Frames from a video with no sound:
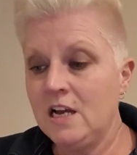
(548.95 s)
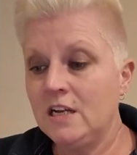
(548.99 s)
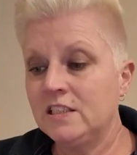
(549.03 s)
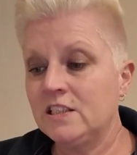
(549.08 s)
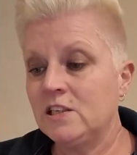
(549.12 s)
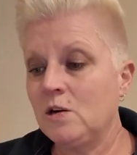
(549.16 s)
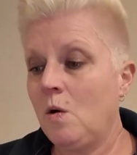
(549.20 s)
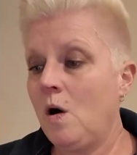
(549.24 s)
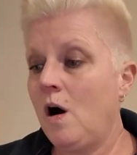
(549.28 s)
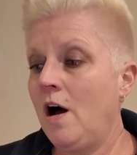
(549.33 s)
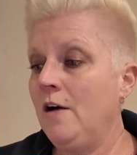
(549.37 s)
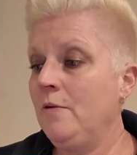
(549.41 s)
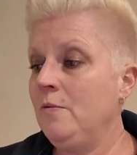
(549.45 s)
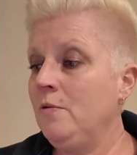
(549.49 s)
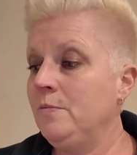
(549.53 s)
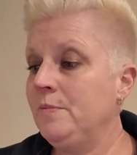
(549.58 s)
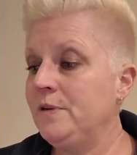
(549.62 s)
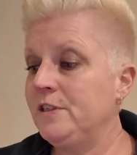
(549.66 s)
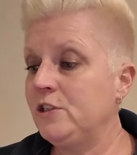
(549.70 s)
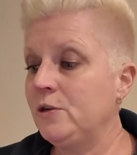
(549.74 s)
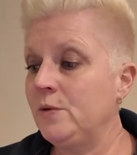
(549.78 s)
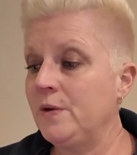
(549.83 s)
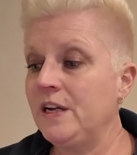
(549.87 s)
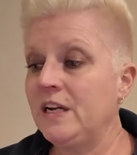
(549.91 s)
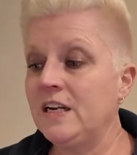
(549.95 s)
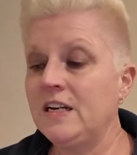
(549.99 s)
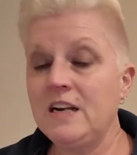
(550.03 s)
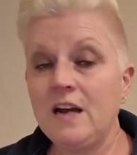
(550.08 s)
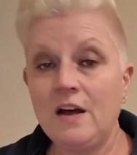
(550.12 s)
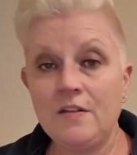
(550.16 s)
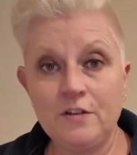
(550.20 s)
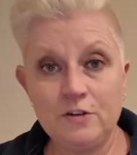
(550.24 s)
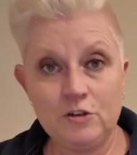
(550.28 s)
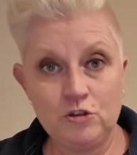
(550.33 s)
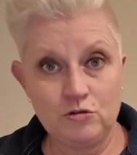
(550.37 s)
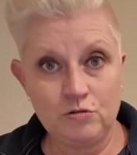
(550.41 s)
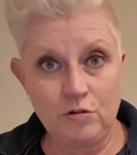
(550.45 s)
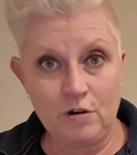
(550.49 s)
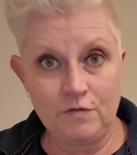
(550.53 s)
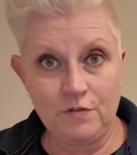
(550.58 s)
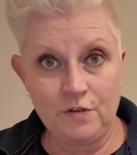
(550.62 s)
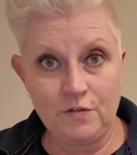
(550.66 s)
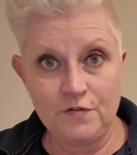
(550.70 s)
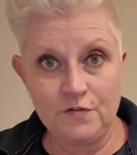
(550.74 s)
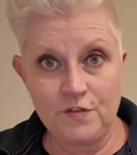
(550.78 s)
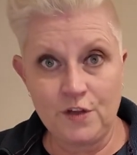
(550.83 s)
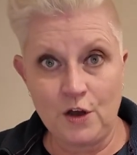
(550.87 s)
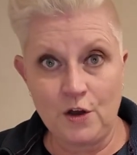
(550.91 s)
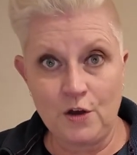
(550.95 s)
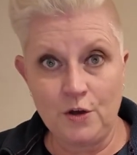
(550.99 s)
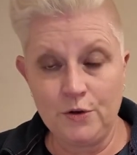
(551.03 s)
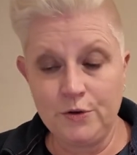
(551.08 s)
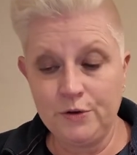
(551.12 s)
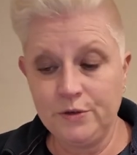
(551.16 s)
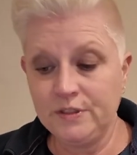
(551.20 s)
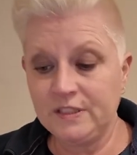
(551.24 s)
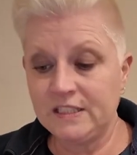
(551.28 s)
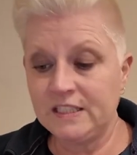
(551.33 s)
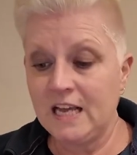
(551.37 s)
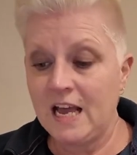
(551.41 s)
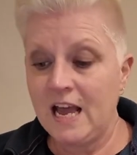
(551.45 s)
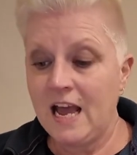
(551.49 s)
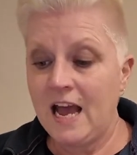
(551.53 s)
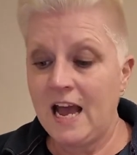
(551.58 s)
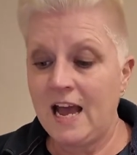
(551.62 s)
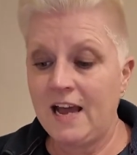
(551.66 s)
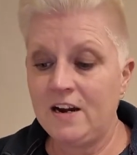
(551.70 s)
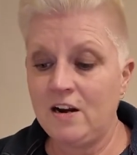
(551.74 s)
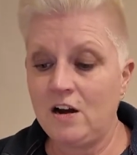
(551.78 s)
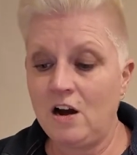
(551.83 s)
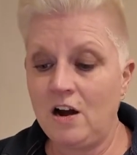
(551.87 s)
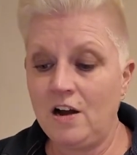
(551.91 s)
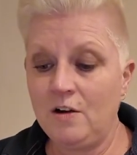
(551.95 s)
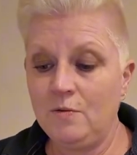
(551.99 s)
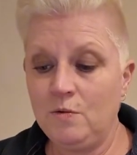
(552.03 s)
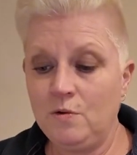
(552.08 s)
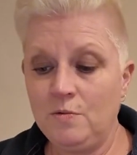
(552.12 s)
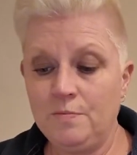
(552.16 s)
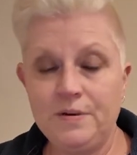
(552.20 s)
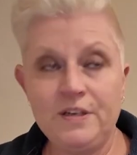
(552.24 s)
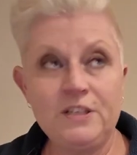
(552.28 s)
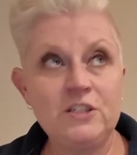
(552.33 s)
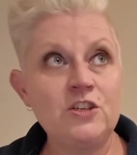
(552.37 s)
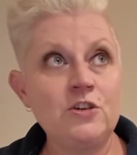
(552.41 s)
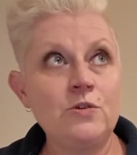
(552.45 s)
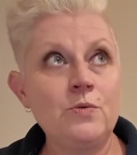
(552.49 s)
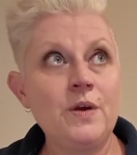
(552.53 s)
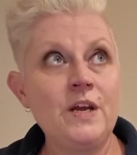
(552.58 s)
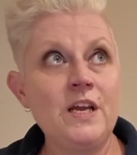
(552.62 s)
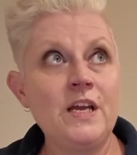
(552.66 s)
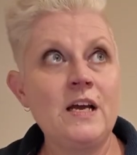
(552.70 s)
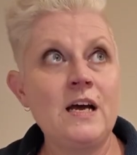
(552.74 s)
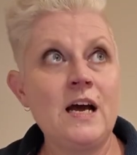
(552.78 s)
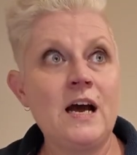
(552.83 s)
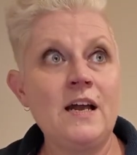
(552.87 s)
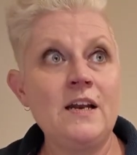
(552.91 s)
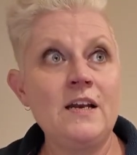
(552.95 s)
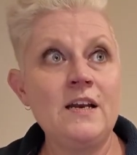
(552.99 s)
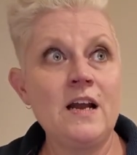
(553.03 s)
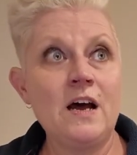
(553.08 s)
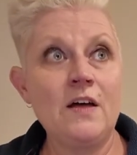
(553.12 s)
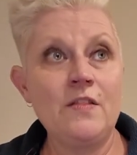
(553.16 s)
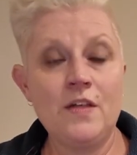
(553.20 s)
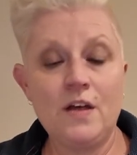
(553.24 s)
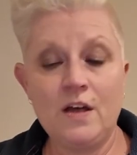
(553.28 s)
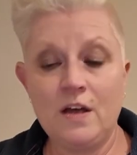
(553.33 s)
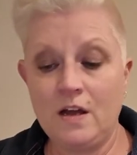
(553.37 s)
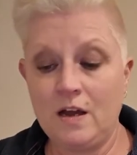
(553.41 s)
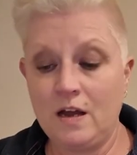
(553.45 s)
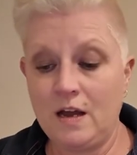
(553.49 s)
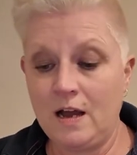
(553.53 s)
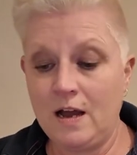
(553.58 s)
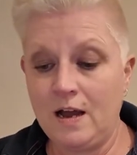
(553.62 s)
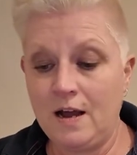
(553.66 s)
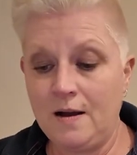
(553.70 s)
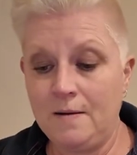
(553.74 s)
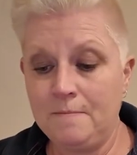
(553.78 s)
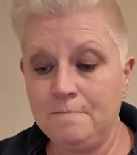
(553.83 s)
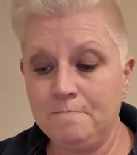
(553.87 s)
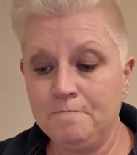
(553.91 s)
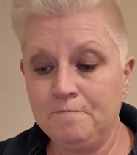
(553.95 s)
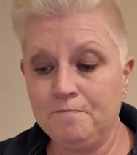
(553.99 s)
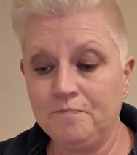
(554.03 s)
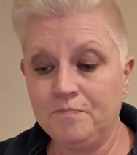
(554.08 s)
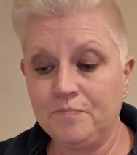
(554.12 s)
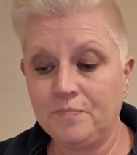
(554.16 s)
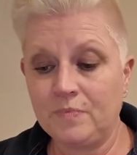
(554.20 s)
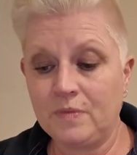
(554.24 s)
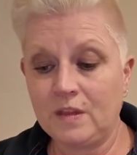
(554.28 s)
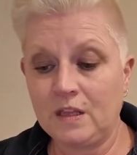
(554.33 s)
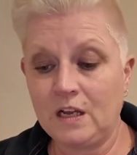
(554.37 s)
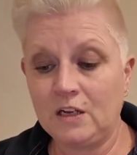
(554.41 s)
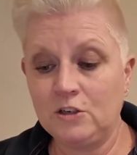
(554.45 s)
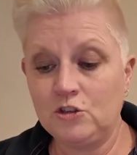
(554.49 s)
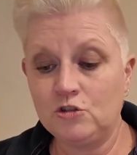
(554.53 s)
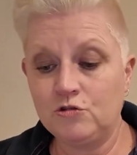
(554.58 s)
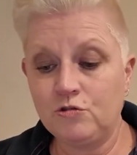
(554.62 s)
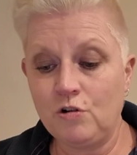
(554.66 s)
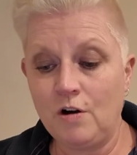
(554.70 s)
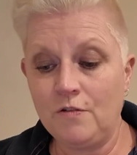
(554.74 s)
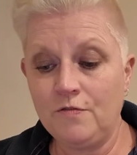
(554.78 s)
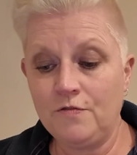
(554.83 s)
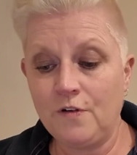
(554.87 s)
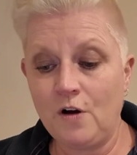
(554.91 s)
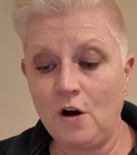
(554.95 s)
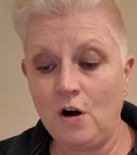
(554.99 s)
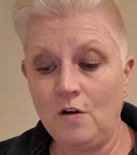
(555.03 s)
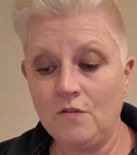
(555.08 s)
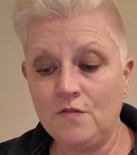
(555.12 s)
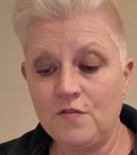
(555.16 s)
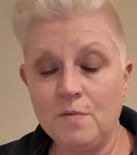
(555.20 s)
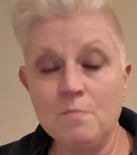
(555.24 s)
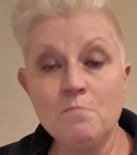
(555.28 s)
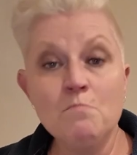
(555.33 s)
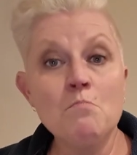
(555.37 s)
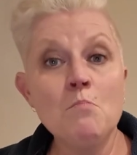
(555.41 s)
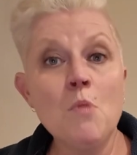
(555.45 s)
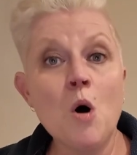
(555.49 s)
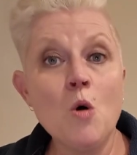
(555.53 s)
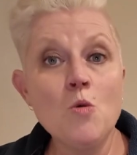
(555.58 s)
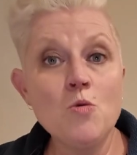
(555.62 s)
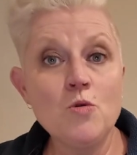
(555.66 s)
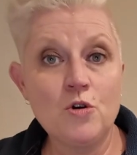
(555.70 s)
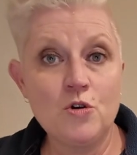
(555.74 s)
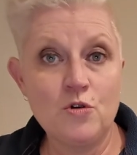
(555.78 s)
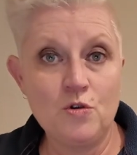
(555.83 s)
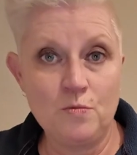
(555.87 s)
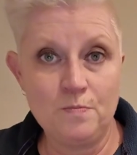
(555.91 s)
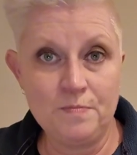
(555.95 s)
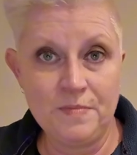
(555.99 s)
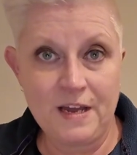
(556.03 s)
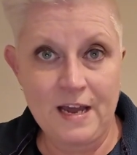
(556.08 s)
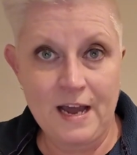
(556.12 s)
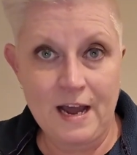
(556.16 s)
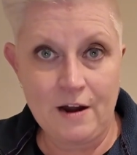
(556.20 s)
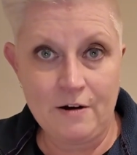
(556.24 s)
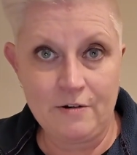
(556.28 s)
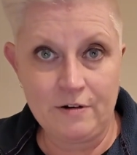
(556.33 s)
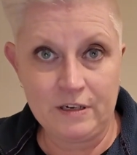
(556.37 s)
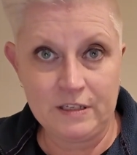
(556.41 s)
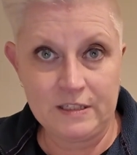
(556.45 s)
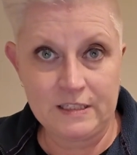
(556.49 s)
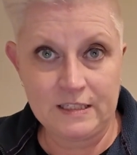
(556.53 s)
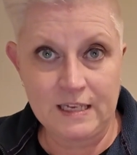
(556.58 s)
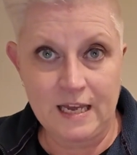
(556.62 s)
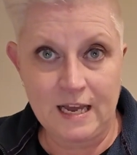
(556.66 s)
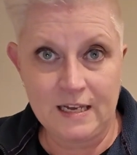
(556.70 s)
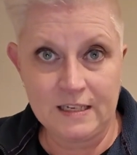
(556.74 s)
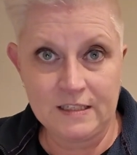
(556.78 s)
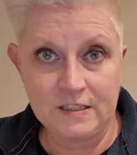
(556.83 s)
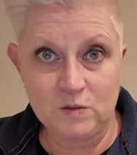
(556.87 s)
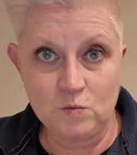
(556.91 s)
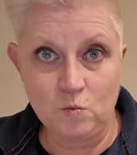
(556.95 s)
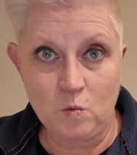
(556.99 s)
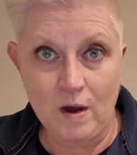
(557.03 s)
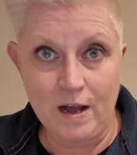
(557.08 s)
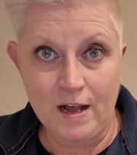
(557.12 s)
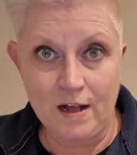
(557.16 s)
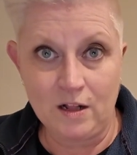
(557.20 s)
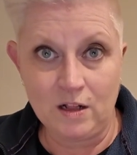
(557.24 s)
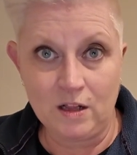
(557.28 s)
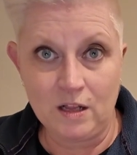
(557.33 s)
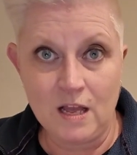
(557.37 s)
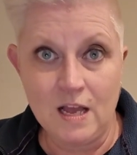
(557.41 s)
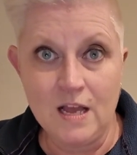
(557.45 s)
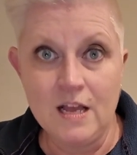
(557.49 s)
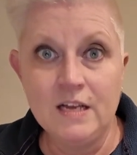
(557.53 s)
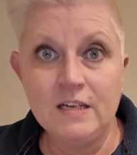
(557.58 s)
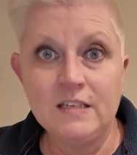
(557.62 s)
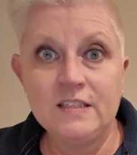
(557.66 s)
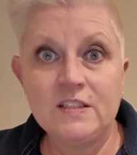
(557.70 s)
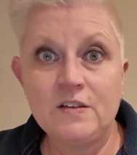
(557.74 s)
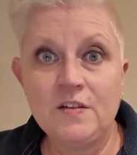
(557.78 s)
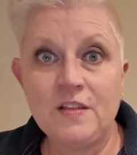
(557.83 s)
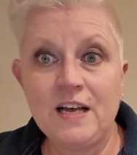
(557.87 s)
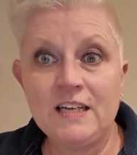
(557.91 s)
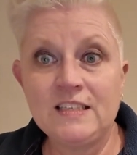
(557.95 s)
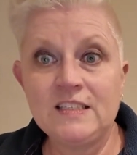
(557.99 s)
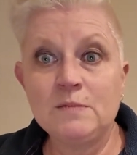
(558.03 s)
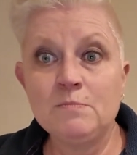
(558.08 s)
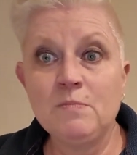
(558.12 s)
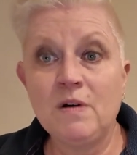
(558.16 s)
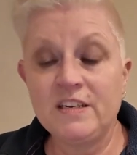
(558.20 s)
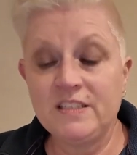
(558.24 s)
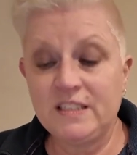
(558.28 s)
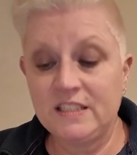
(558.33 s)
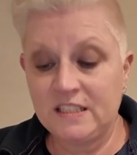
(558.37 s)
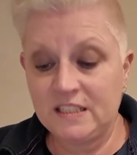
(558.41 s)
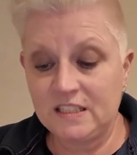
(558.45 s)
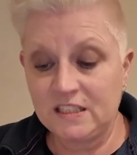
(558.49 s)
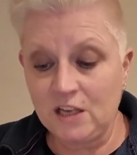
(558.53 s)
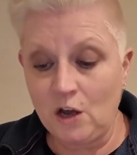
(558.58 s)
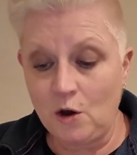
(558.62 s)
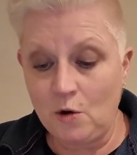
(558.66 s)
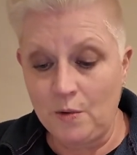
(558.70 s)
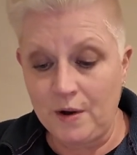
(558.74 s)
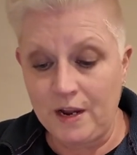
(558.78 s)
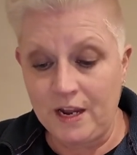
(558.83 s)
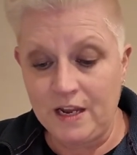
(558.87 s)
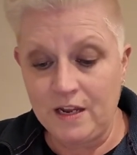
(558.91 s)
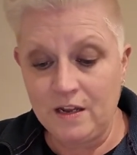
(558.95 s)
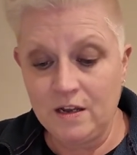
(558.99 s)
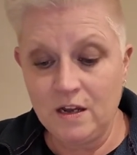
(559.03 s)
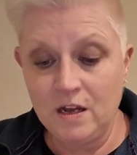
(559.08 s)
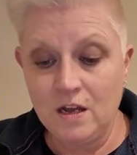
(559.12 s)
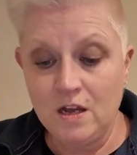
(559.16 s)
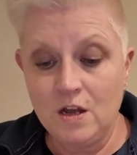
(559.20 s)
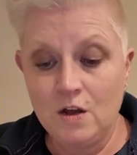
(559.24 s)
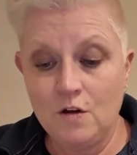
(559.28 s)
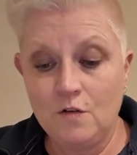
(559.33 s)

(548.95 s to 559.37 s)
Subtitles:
So I will be doing another trough of those, and I will be doing another trough of the Mokum carrots as well. So that's my sowing.